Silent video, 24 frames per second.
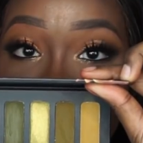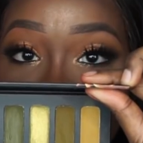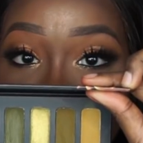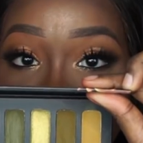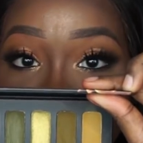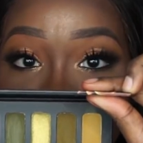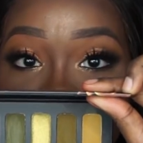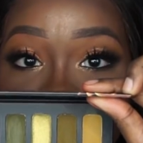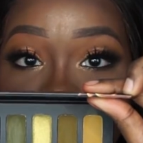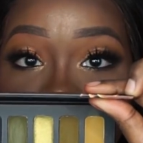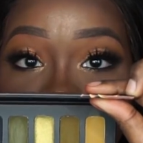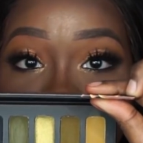it
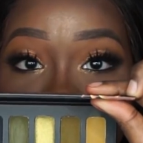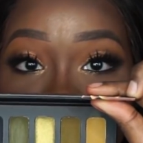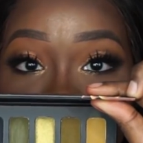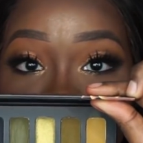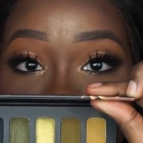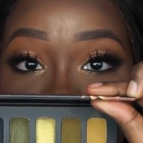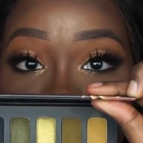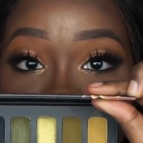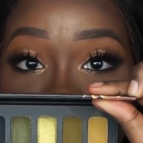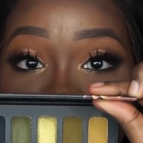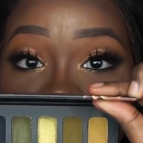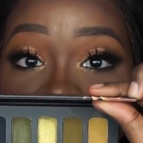when
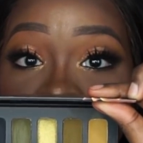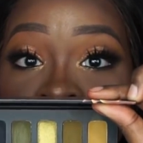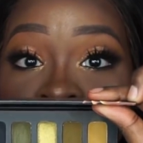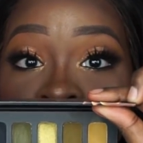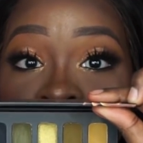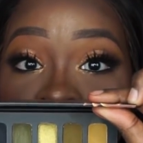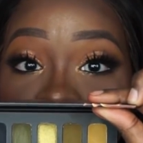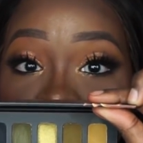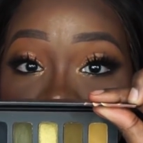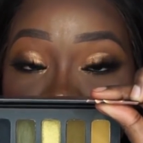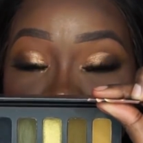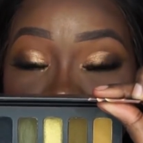a
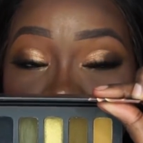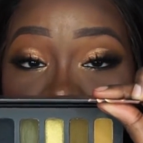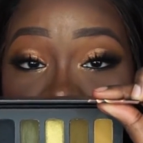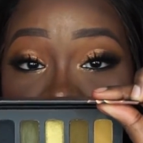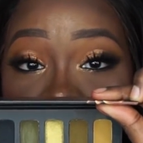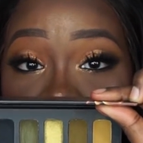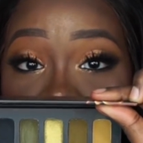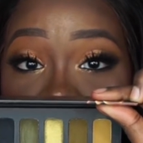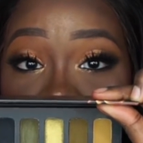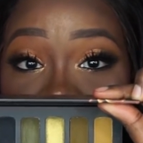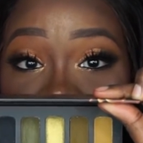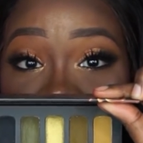company
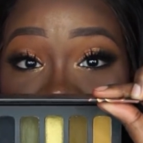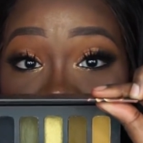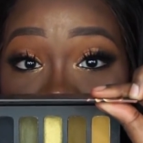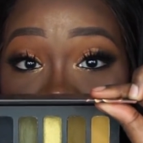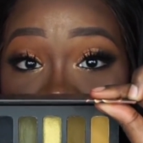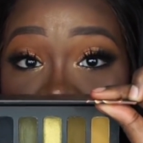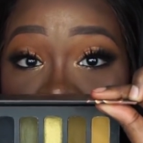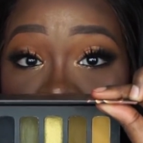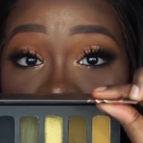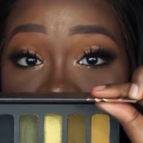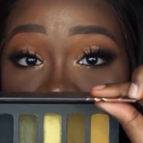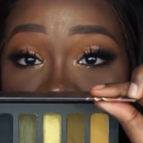goes
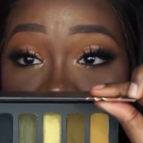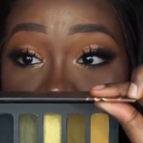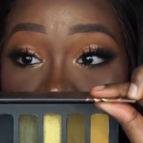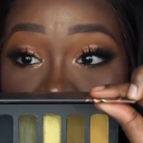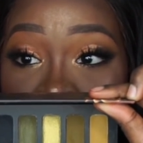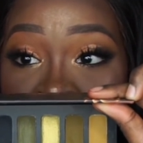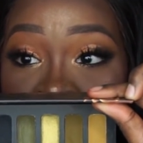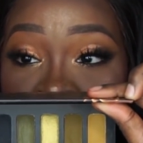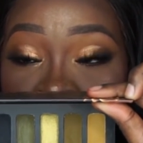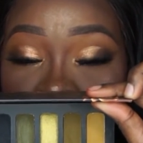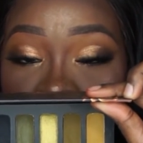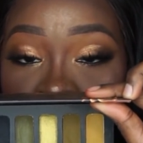heavy on the
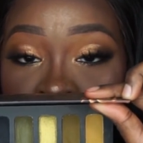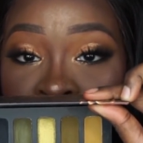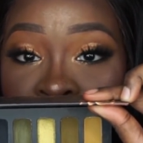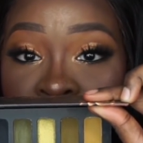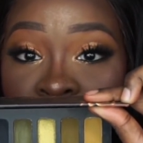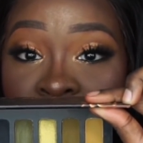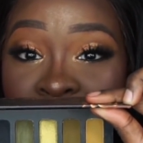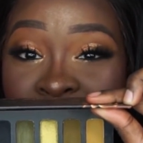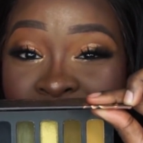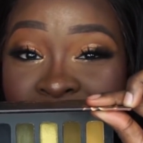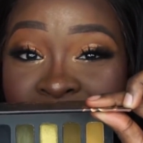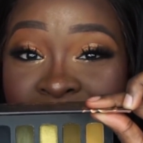mattes,
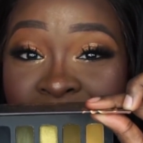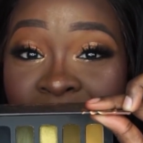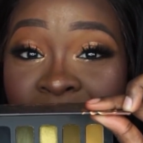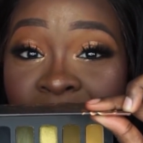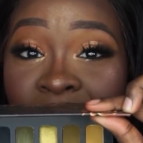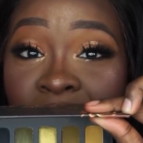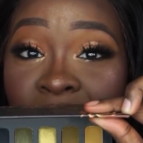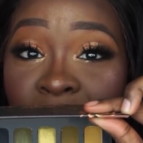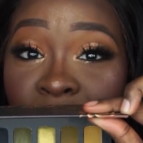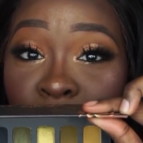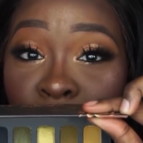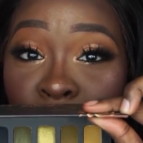because
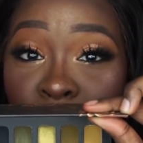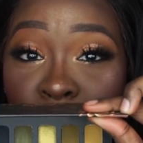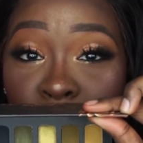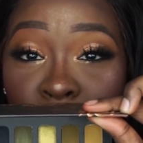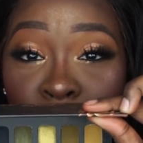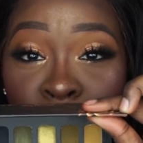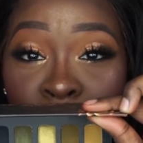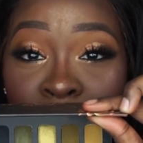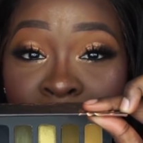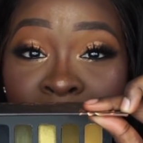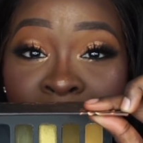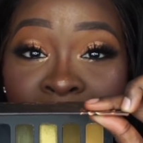
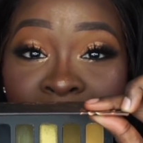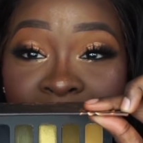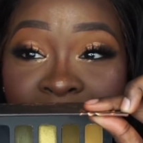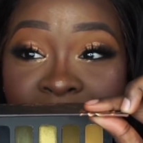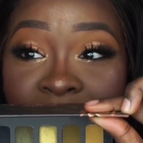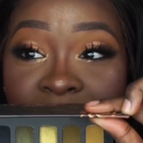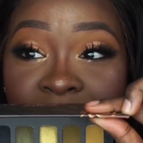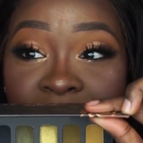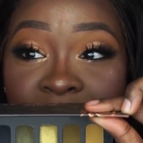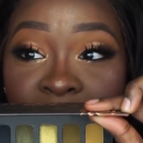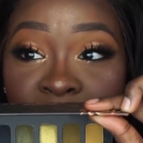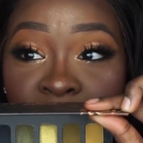when
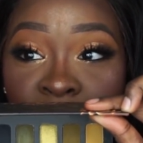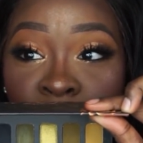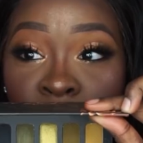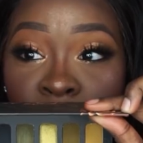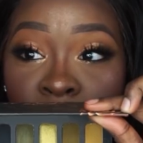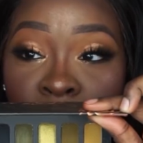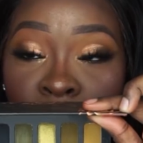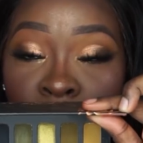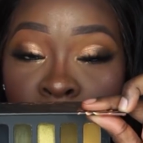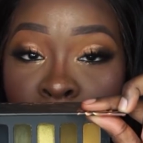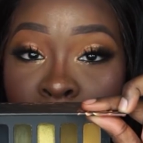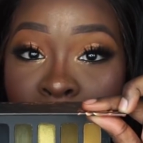I
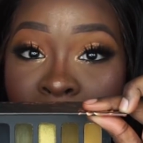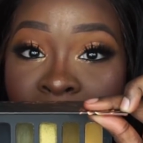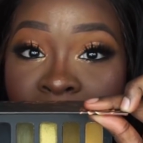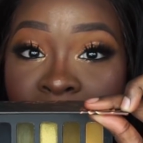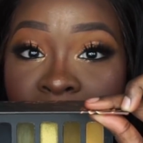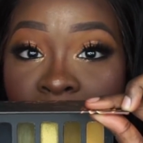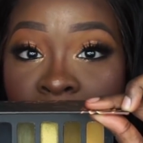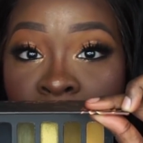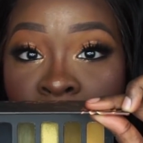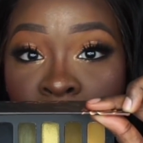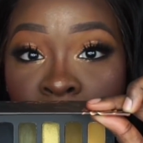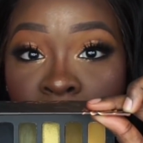look for a
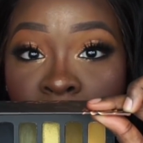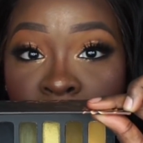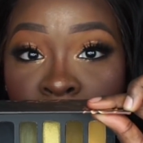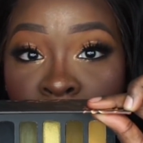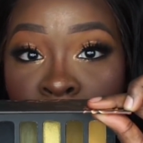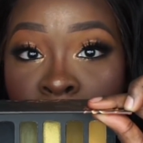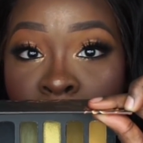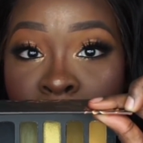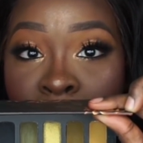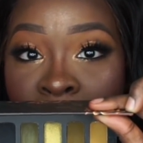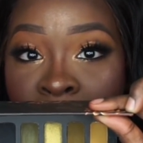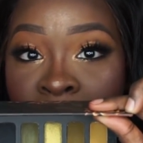palette, I look
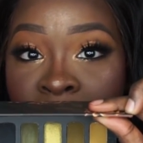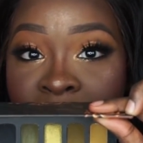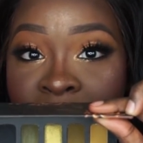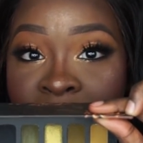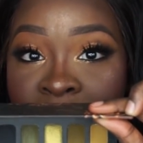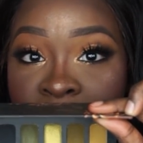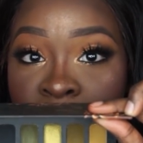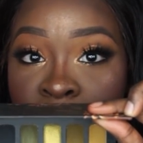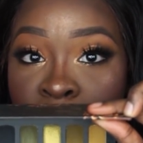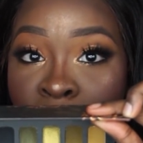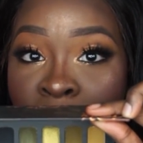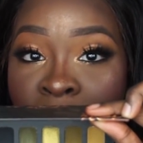for a palette
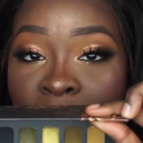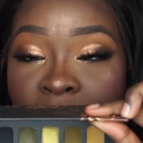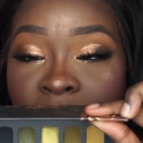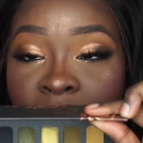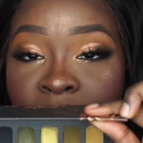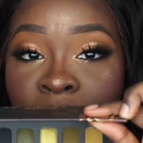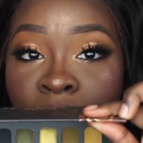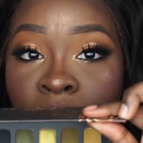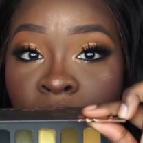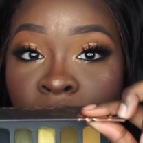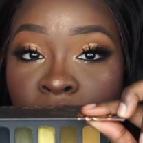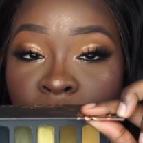that's matte
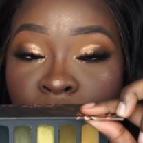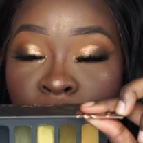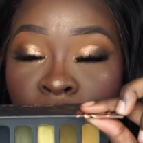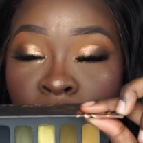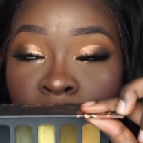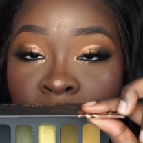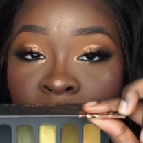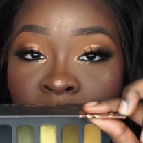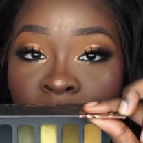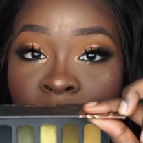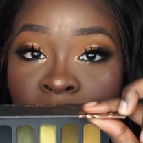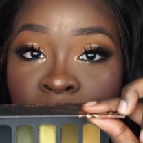heavy. I look for
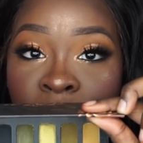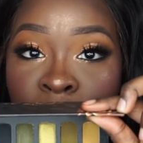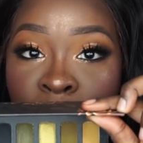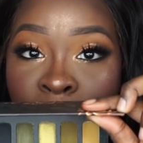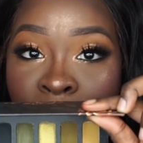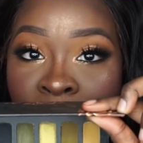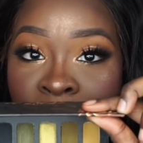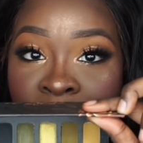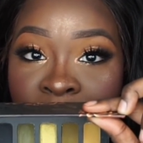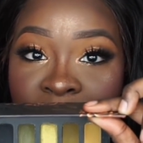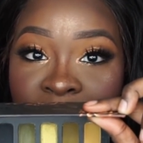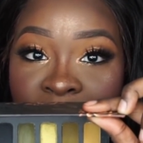a lot of
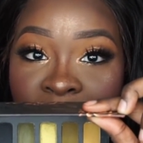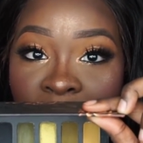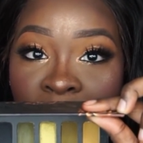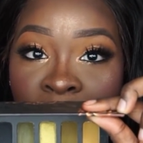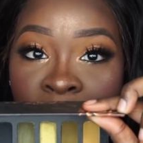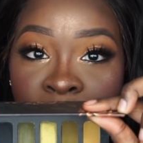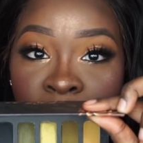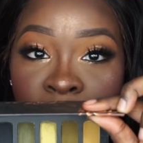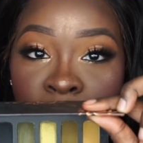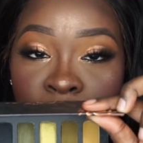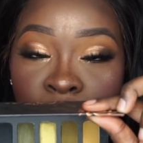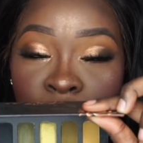palettes that
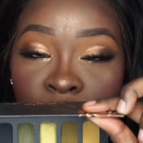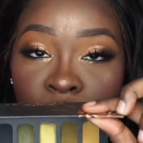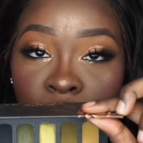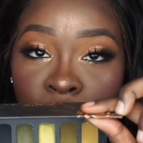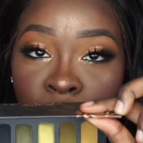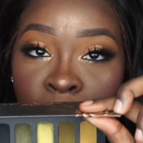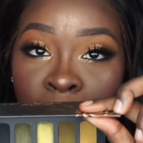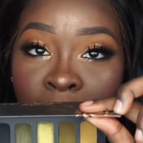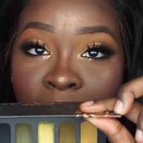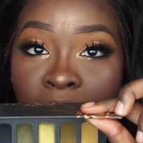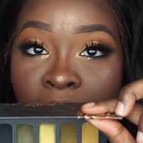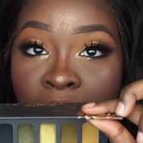I could use
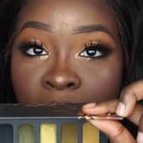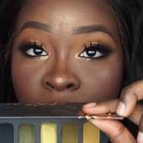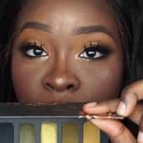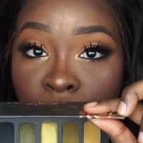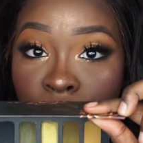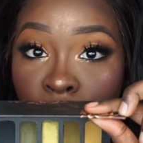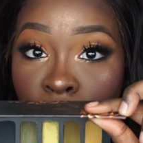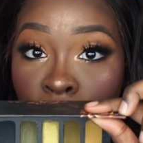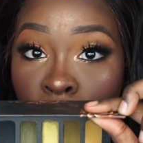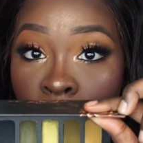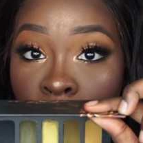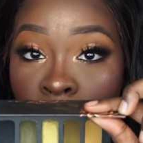for my outer
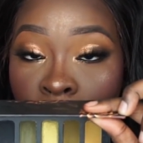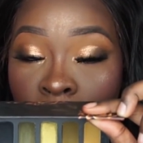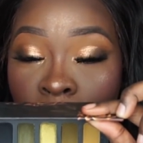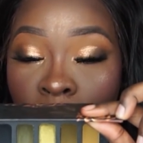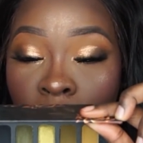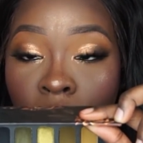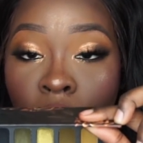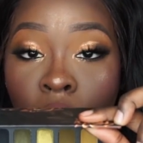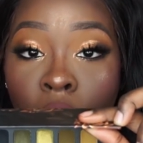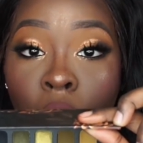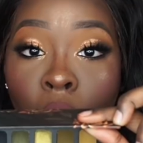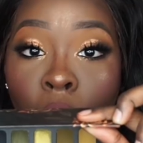
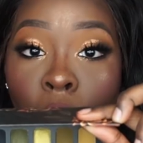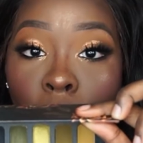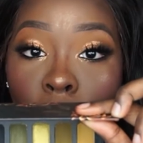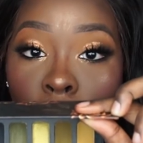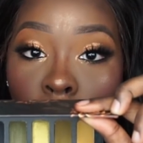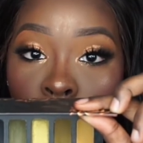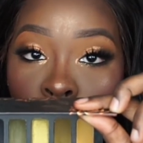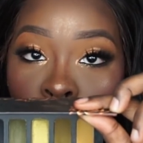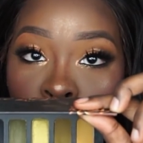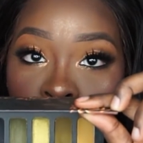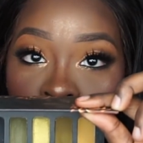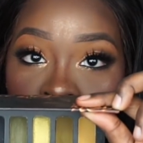corner
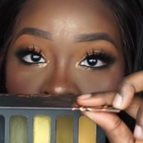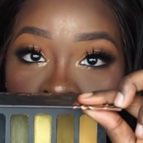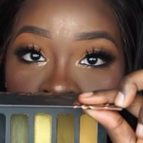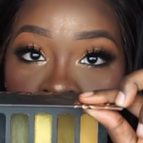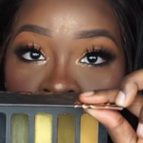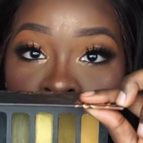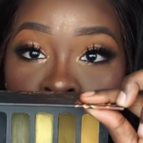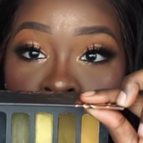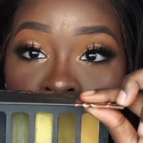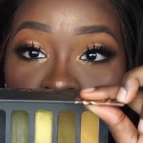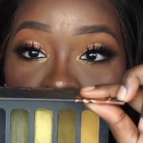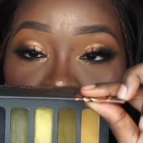
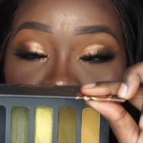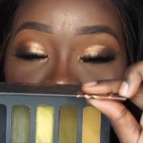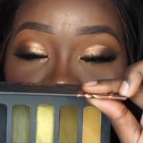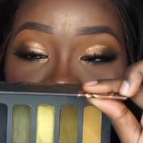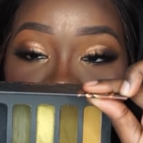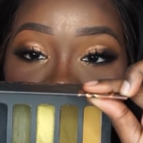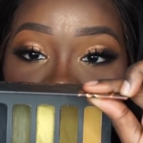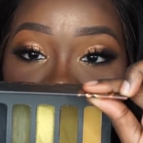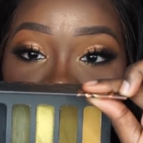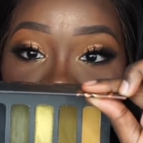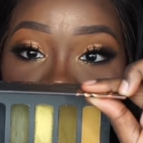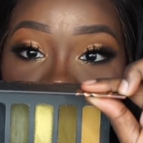or
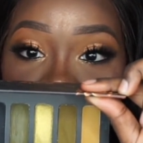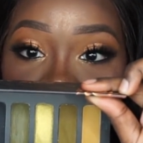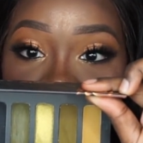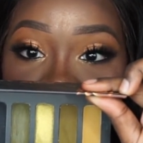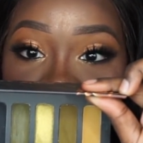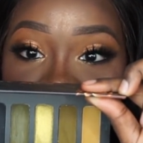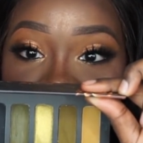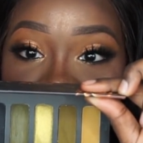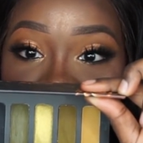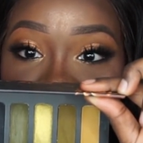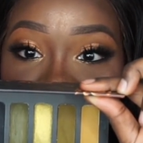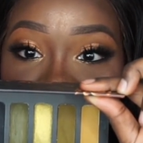my